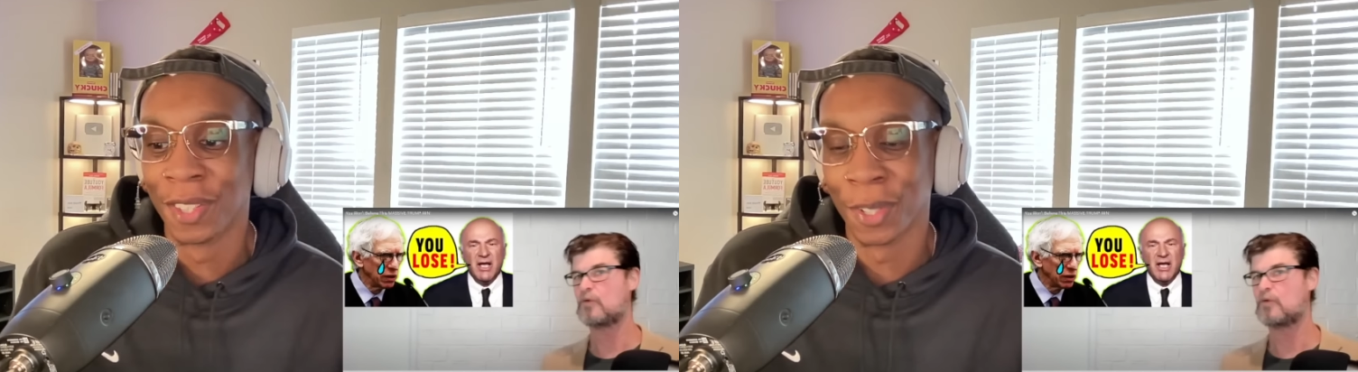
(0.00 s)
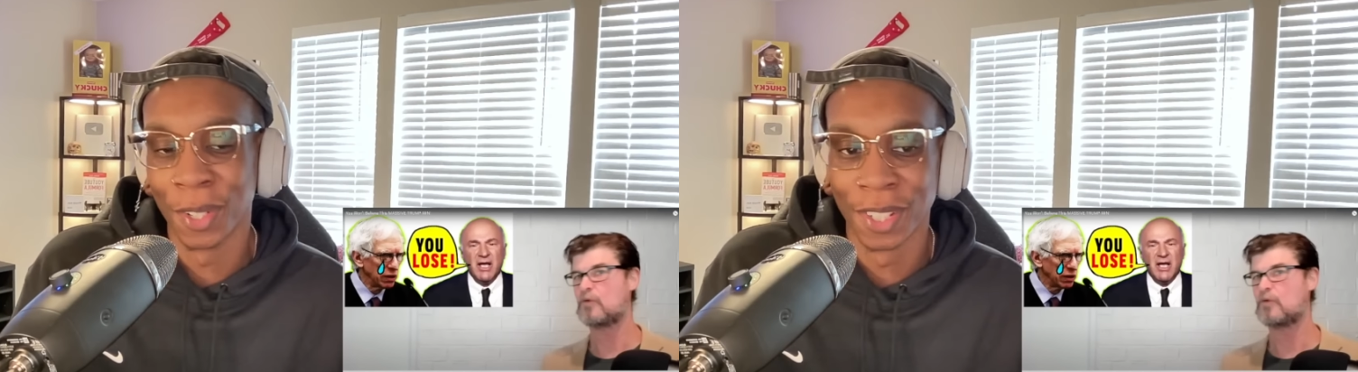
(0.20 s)

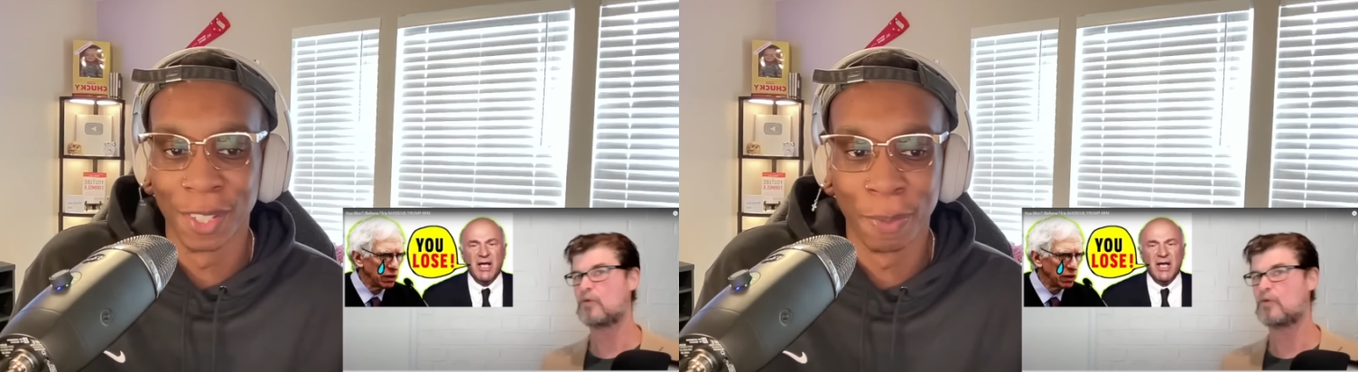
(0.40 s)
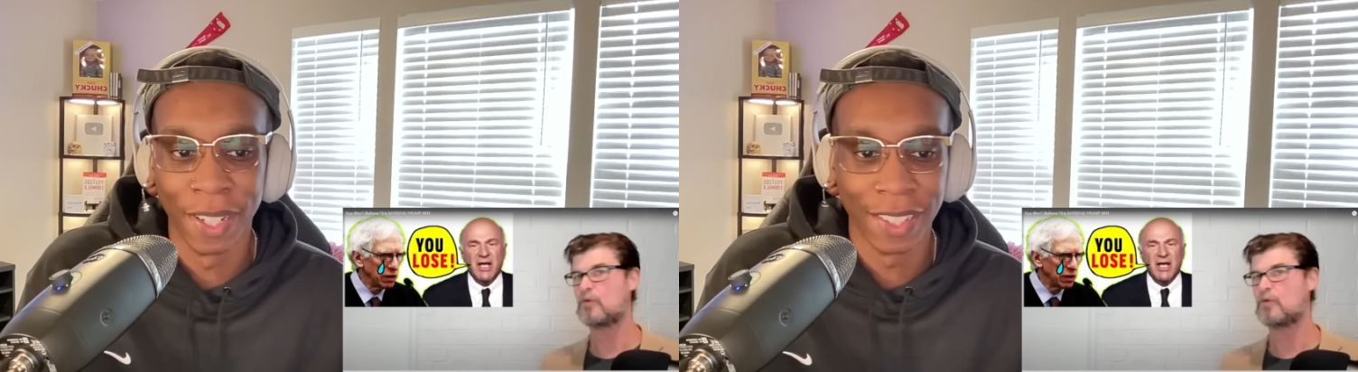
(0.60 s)
Speaker 1: towards his
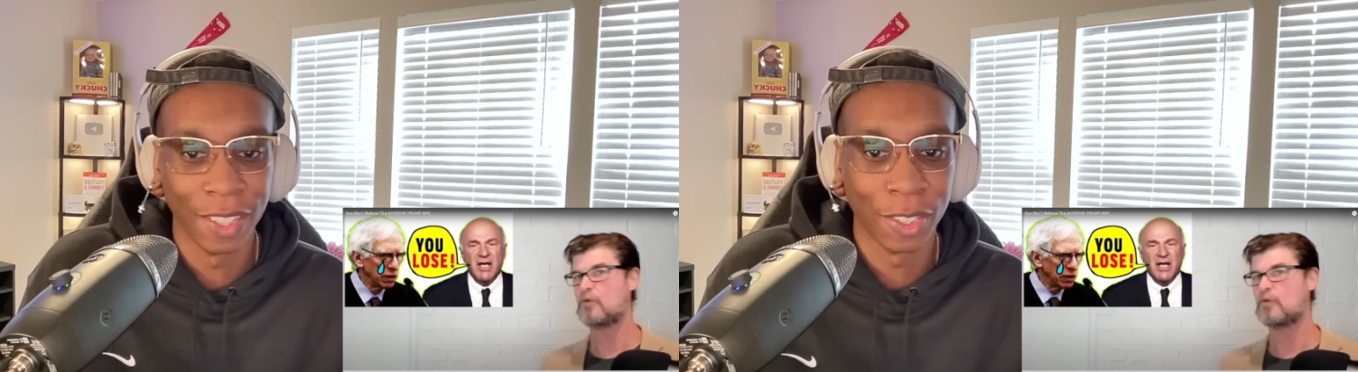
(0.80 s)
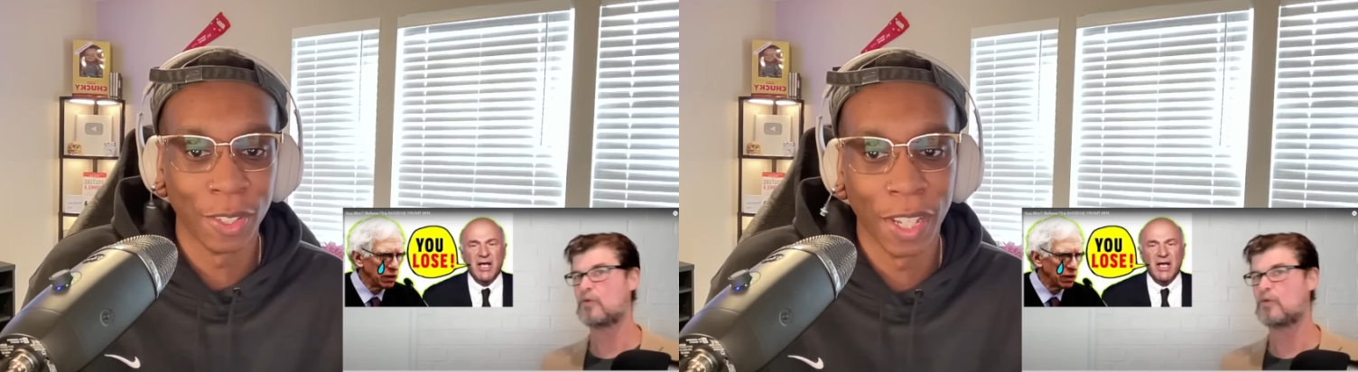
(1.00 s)

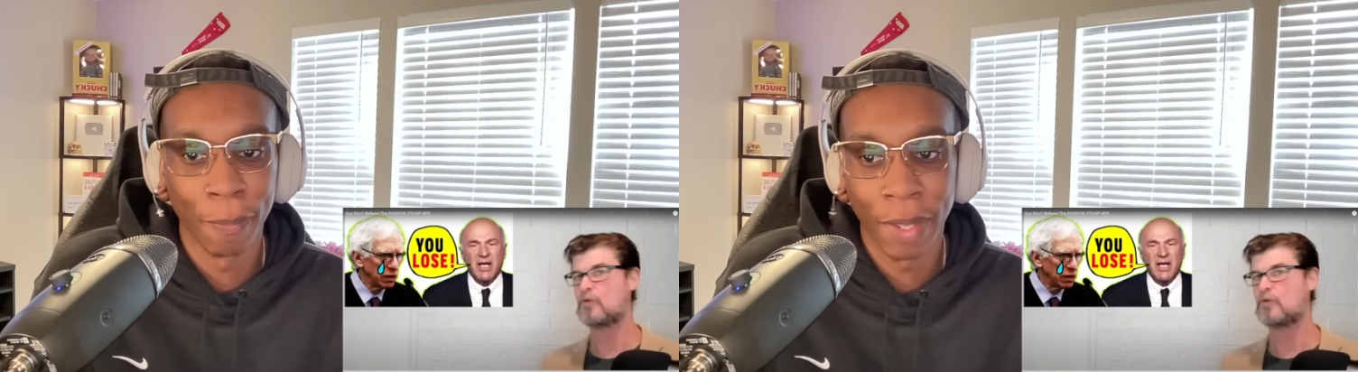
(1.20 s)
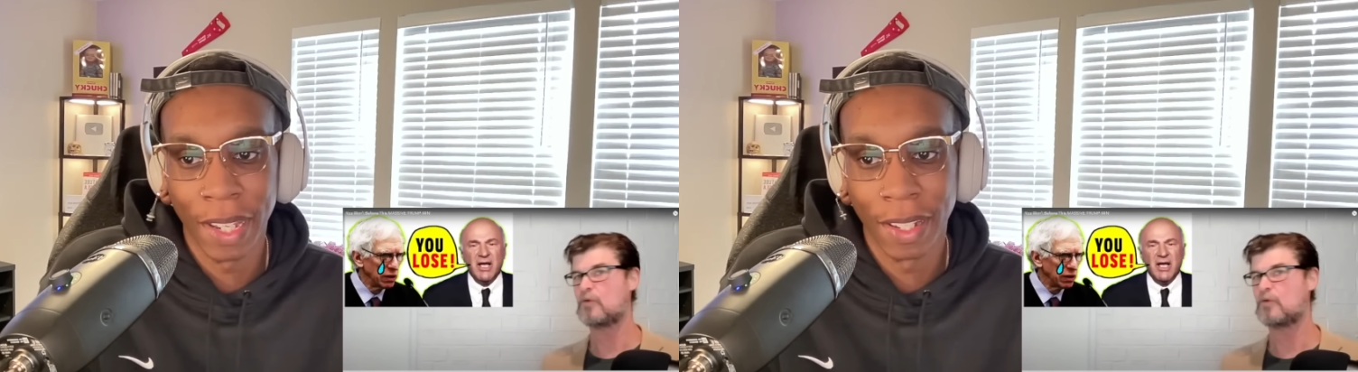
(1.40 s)
presidential
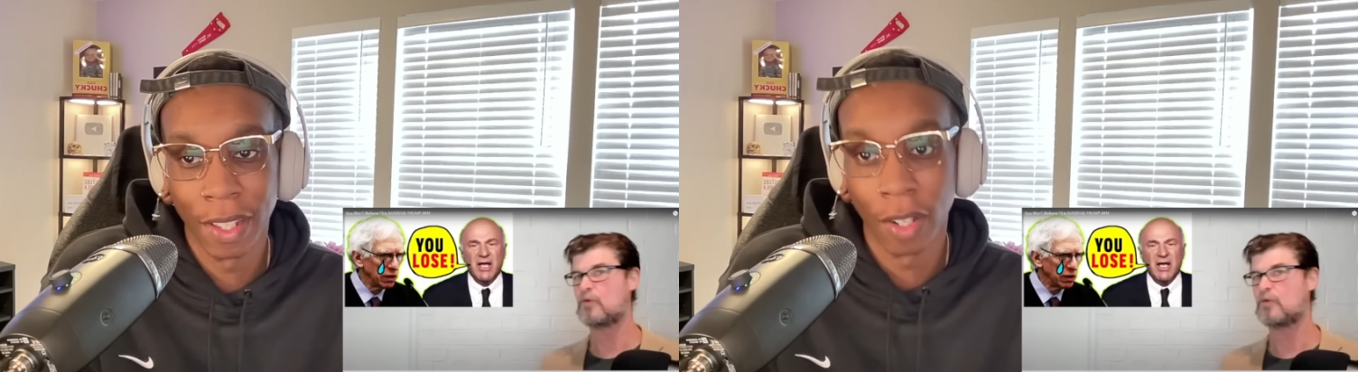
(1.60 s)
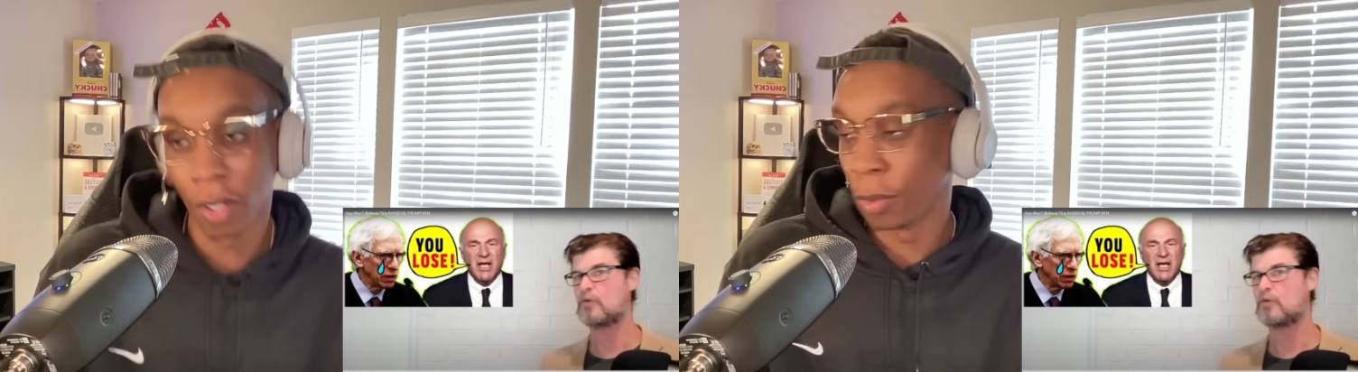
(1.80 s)
campaign,
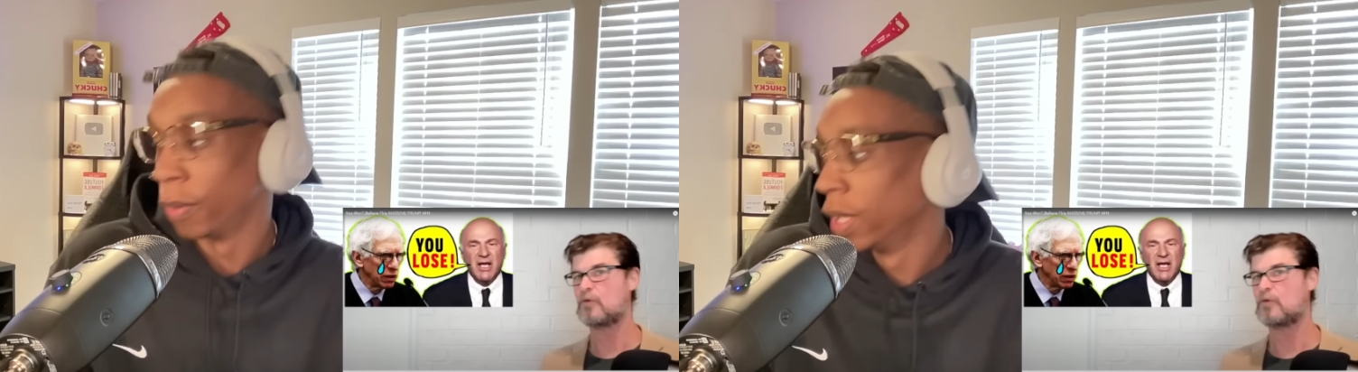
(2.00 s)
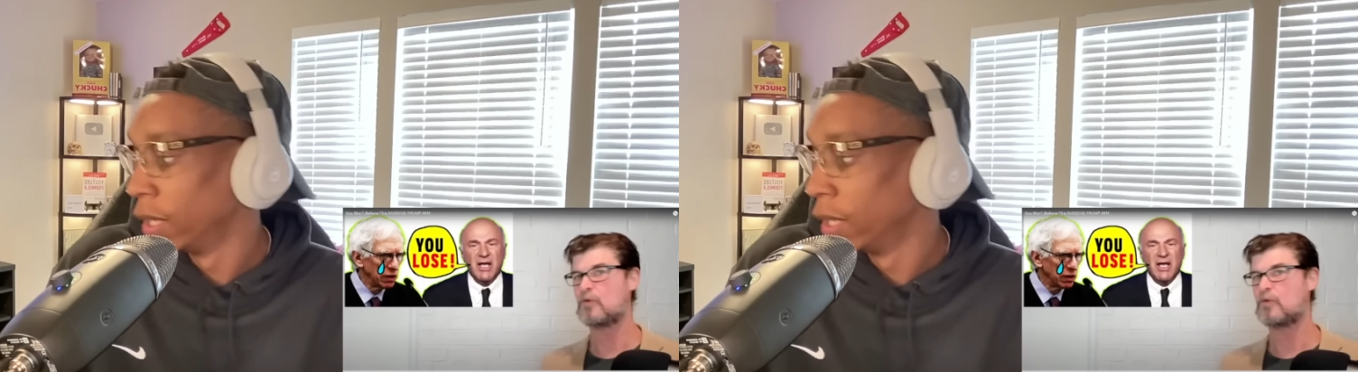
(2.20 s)
and oh,